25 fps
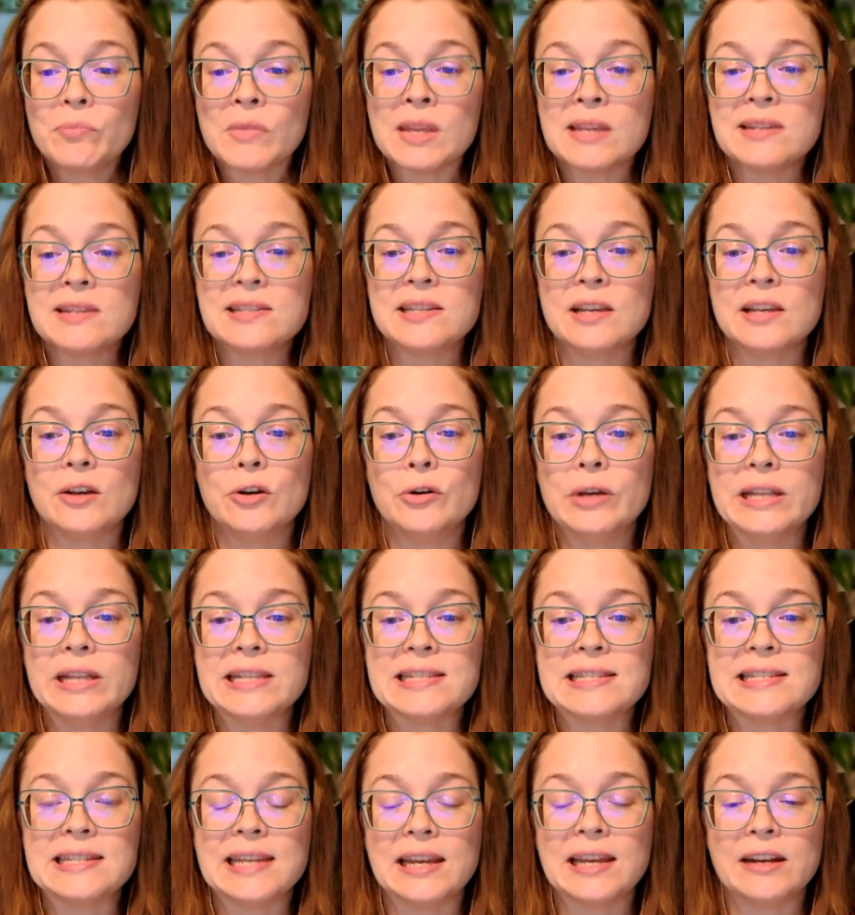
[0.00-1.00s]
So
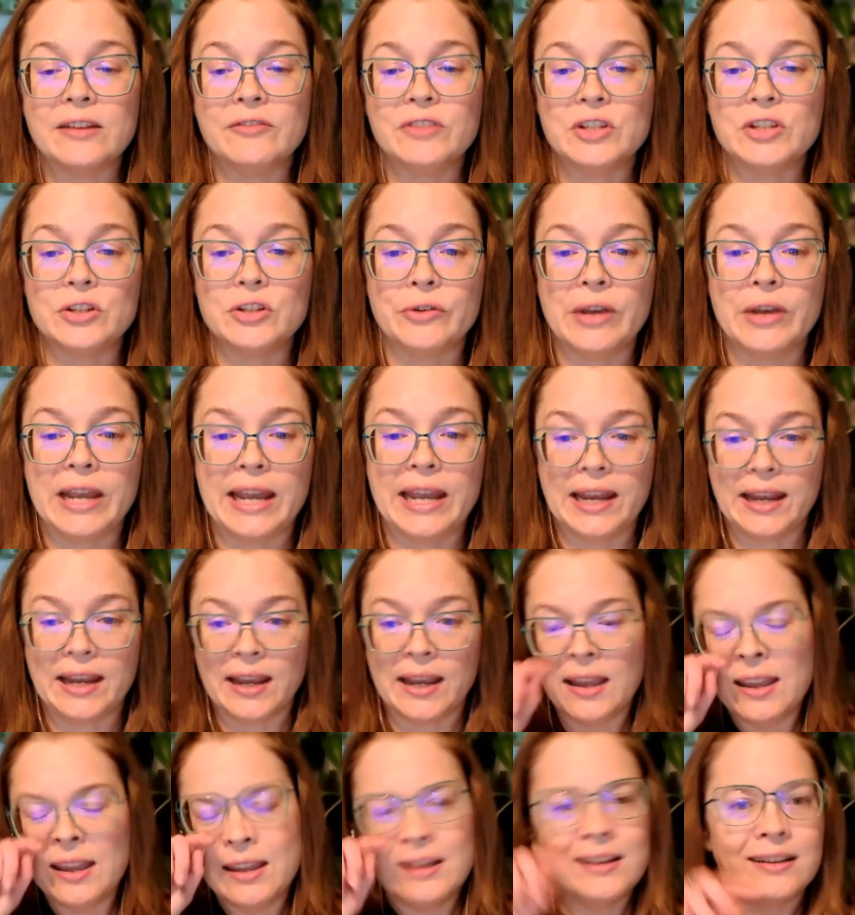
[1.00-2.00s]
instead of
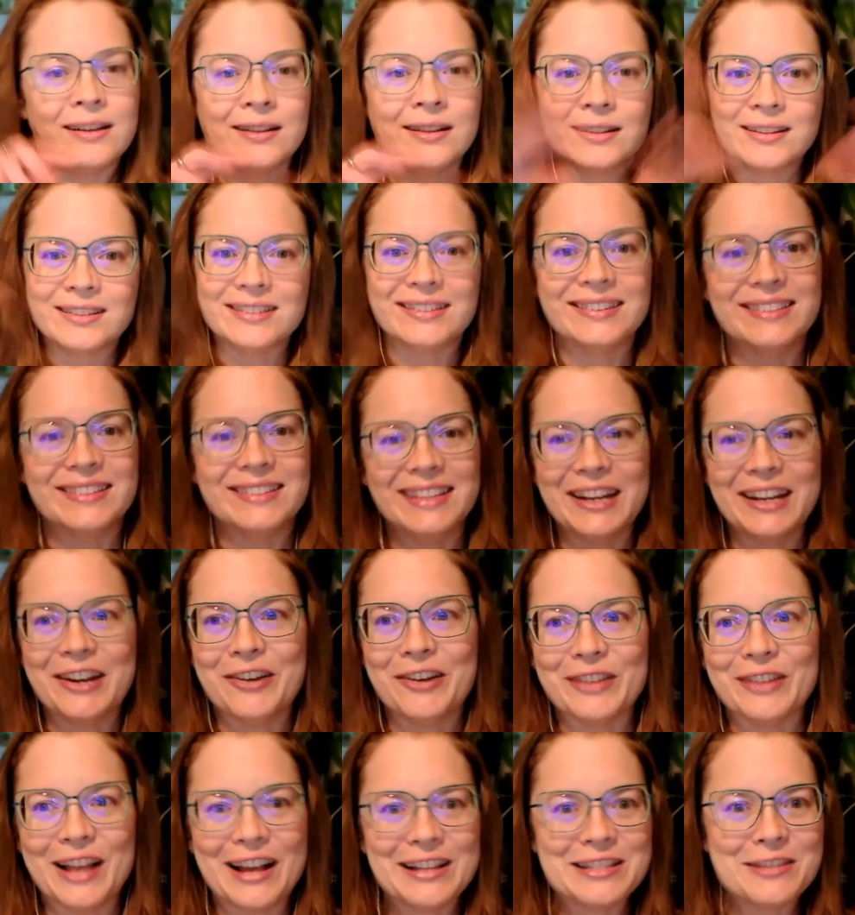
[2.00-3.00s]
doing
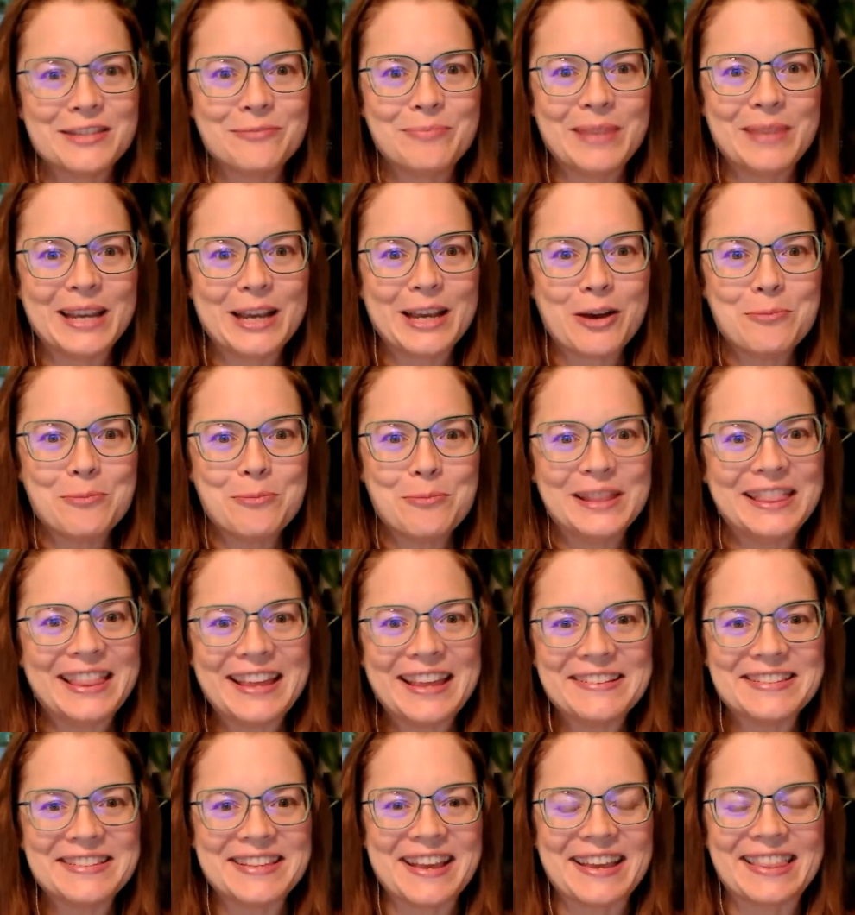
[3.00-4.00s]
lots of big open
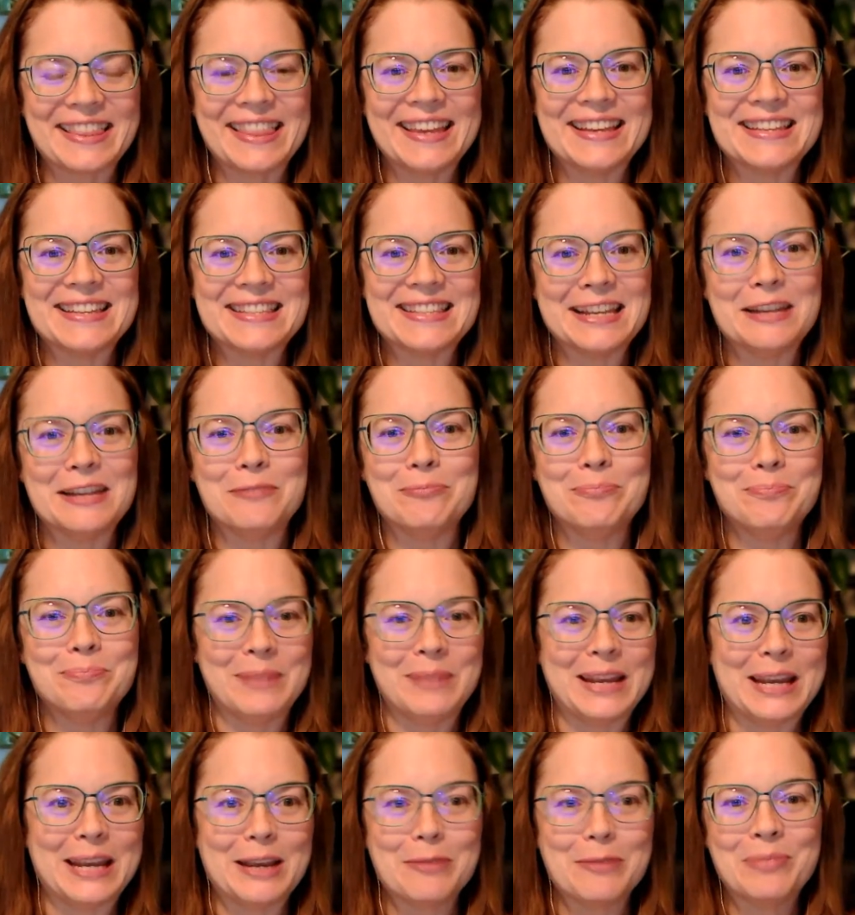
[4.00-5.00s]
things like this in
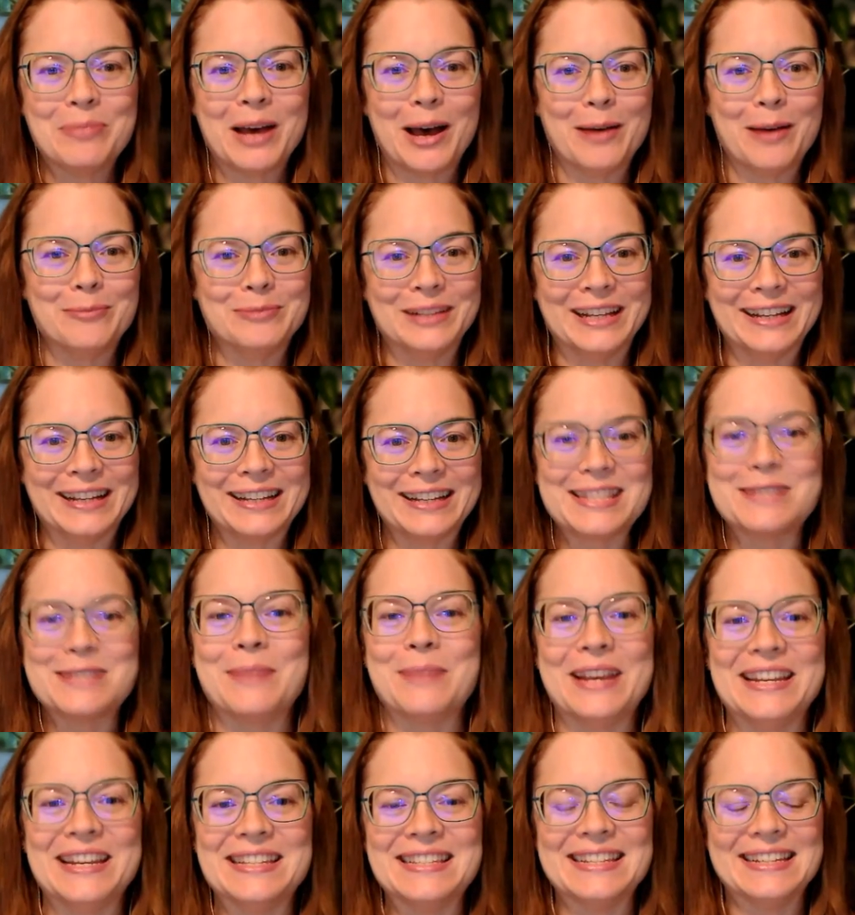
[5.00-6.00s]
big public
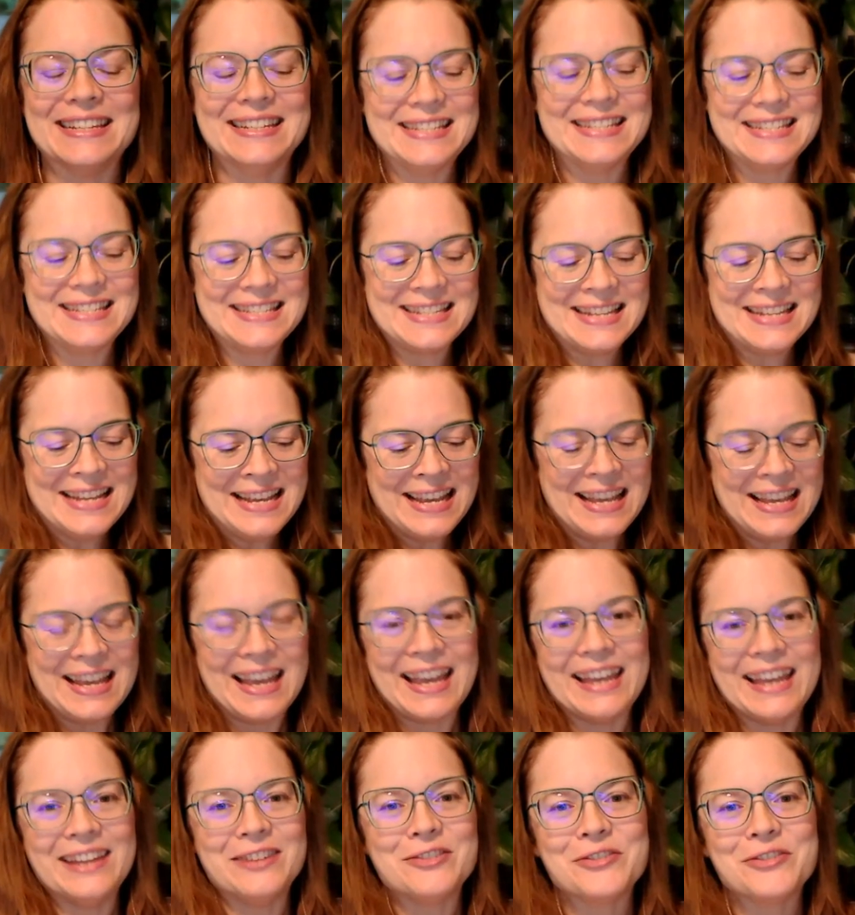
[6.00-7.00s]
spaces
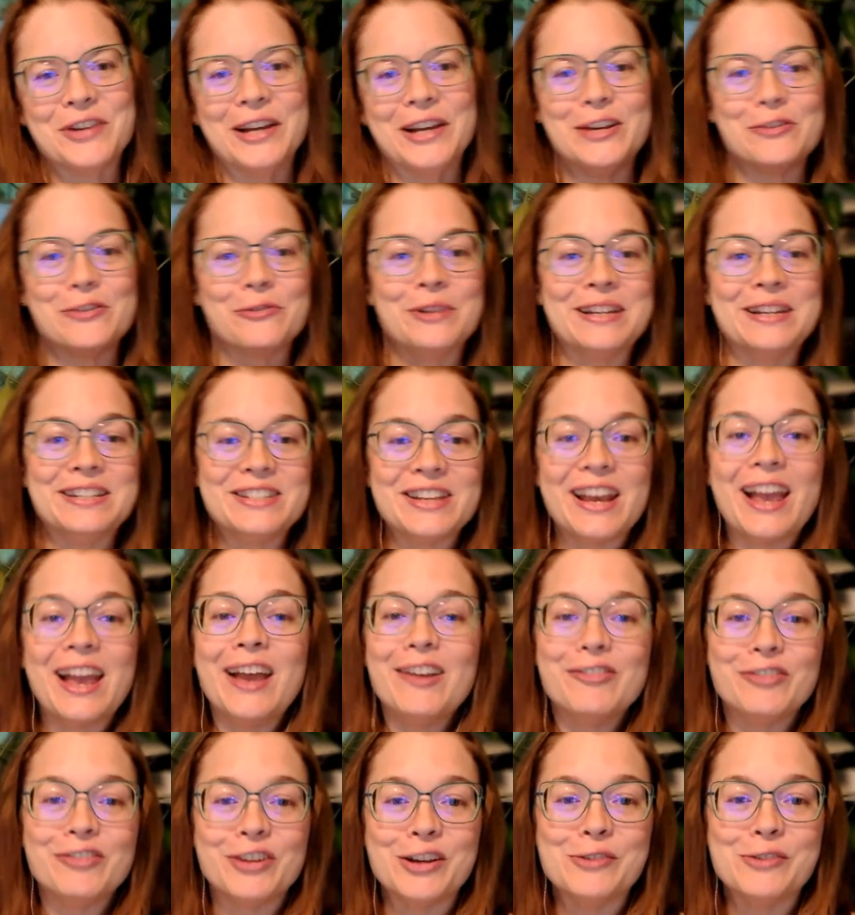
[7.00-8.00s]
and trying to reach
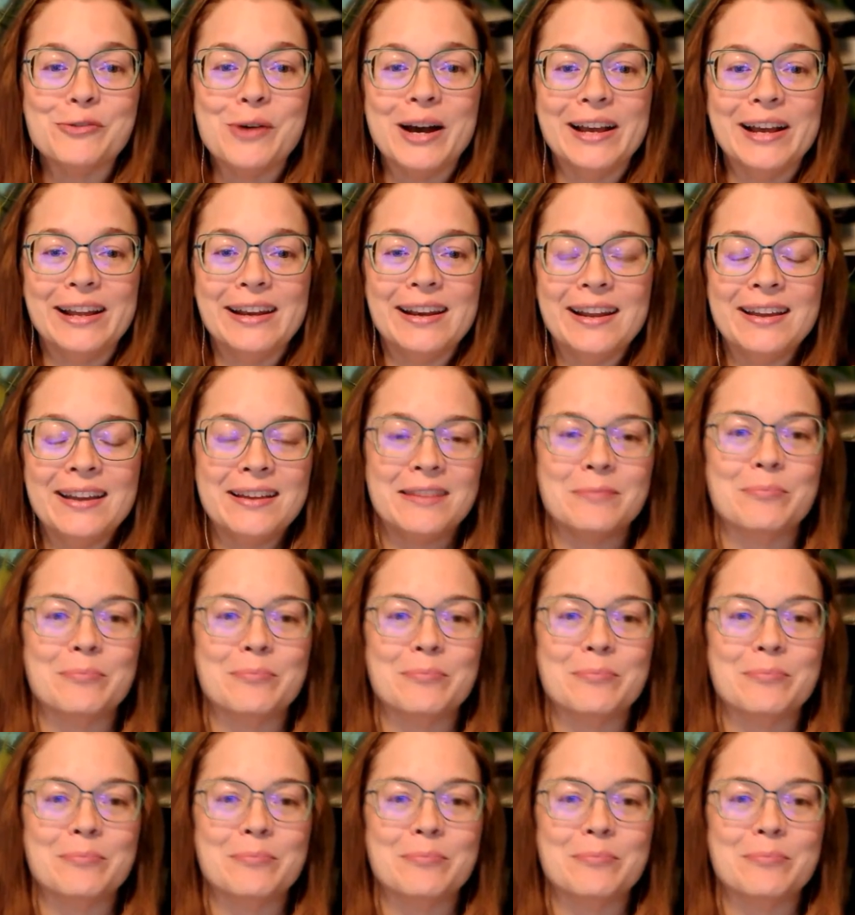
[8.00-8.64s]
everyone,